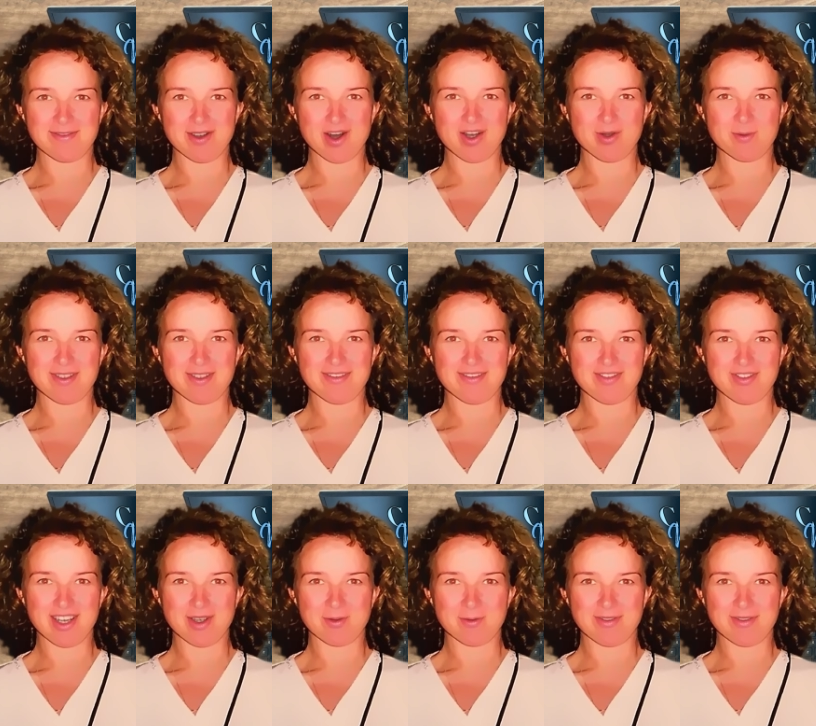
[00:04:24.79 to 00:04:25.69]
Always
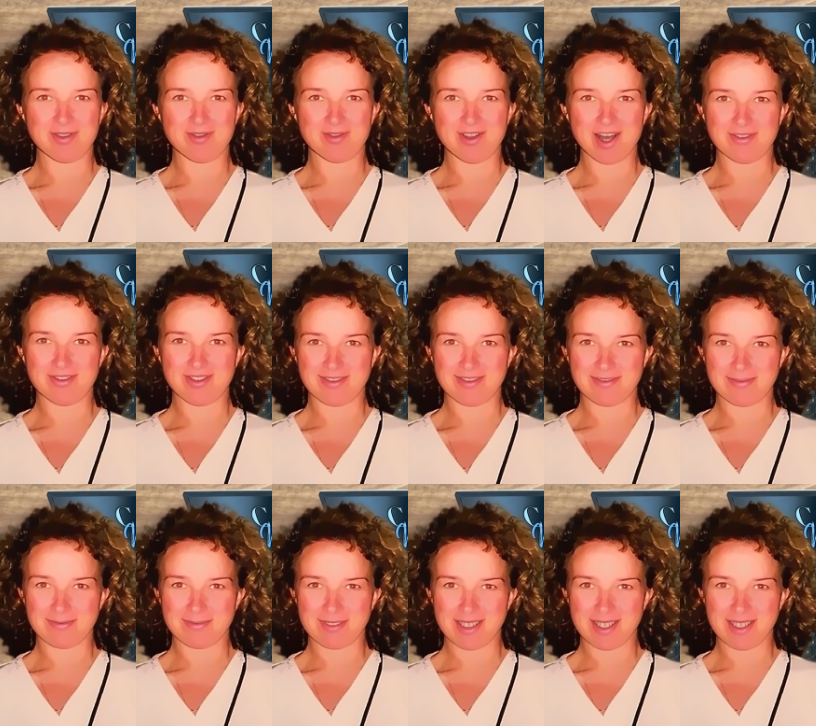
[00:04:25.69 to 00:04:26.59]
check with your doctor.
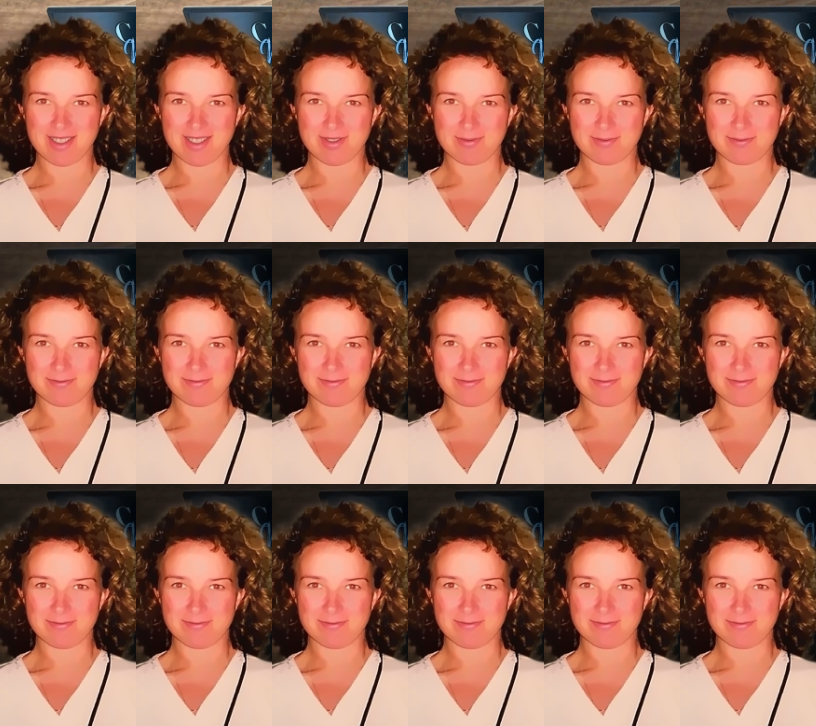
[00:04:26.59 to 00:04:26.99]
Thank you.